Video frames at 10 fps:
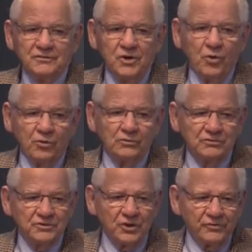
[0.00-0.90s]

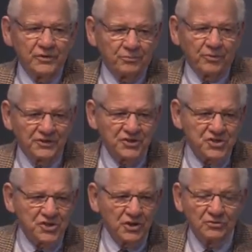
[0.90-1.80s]
gold, silver, and
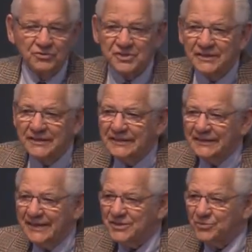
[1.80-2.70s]
precious stones.
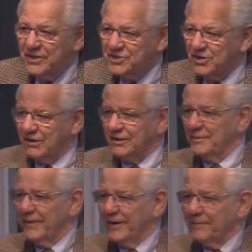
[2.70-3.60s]
That's what he's talking
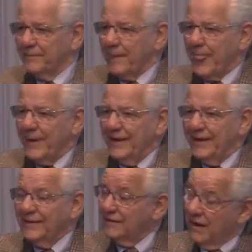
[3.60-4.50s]
about.
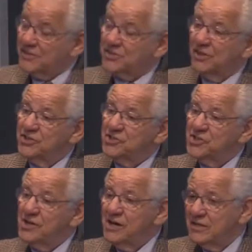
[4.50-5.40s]
And God's to
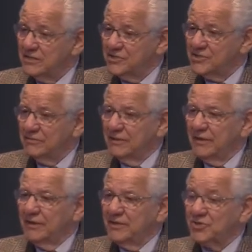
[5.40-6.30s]
judge.
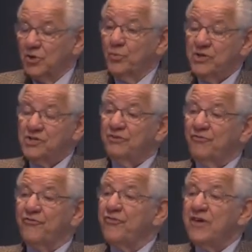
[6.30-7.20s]
So we
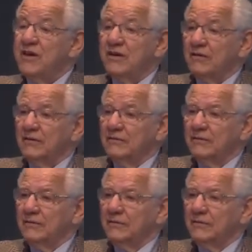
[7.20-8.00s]
should fear